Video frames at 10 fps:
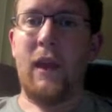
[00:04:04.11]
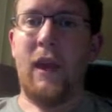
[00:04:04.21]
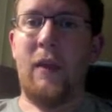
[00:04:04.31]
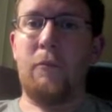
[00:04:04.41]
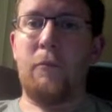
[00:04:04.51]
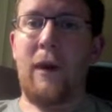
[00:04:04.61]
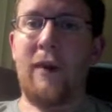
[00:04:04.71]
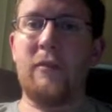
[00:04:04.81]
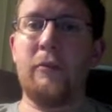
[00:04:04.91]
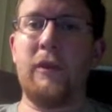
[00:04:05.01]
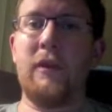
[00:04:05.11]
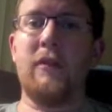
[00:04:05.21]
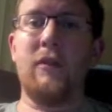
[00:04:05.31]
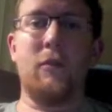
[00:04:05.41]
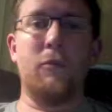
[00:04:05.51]
And possibly
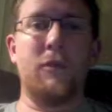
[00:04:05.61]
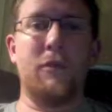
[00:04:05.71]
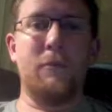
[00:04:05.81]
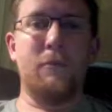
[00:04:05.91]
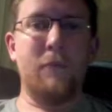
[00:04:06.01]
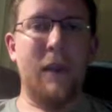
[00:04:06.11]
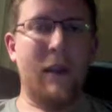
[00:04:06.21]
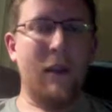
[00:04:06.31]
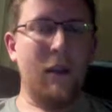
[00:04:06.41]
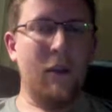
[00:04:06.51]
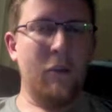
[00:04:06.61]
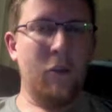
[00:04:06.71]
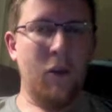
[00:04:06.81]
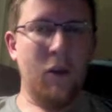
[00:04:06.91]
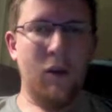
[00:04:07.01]
to make it a little
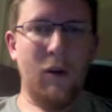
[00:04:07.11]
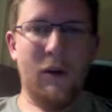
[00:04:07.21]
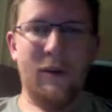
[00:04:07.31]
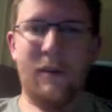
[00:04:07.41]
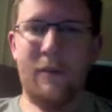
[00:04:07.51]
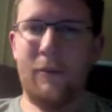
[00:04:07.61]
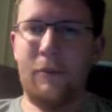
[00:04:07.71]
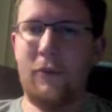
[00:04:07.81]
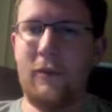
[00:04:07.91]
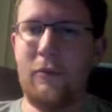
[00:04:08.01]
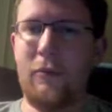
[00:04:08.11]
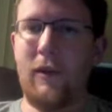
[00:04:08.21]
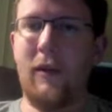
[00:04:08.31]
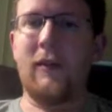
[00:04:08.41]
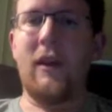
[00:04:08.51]
more acceptable to the
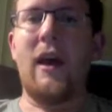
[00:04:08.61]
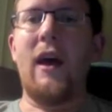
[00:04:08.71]
players,